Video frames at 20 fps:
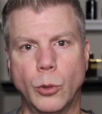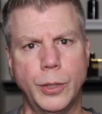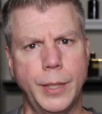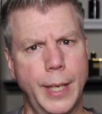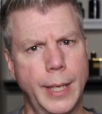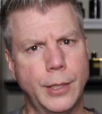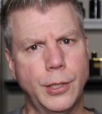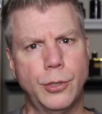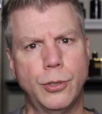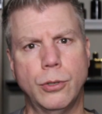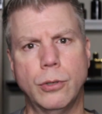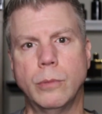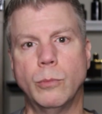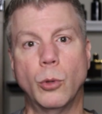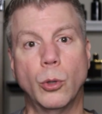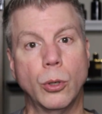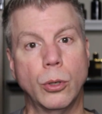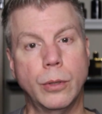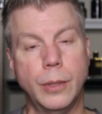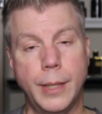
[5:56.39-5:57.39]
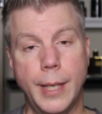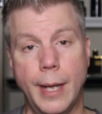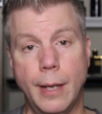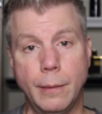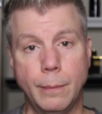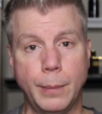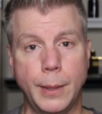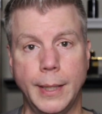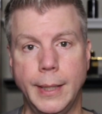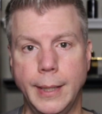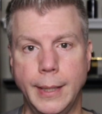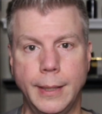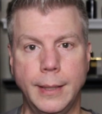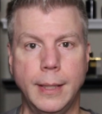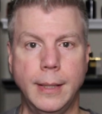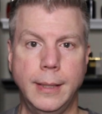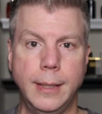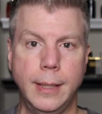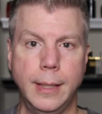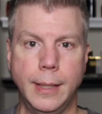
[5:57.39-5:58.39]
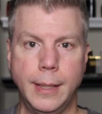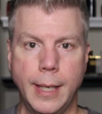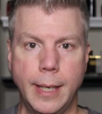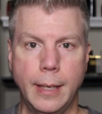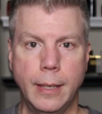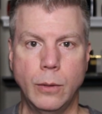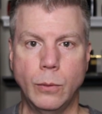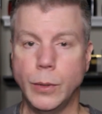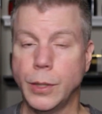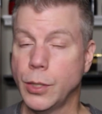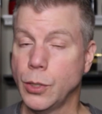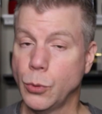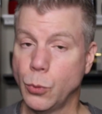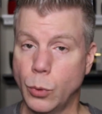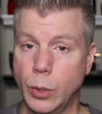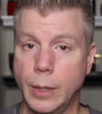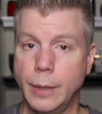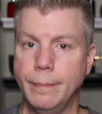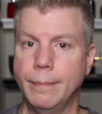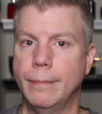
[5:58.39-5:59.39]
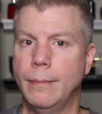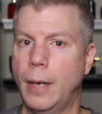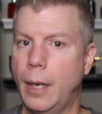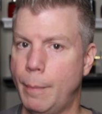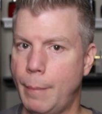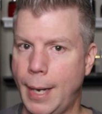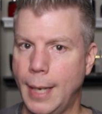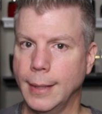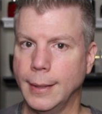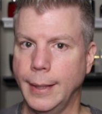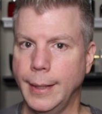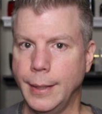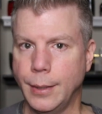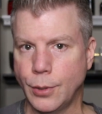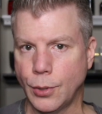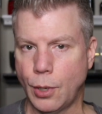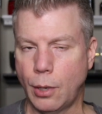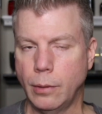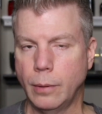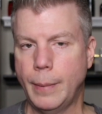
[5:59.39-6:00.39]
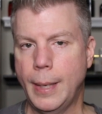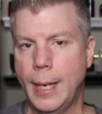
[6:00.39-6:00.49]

more textured, more downplayed DNA, which is what my land is all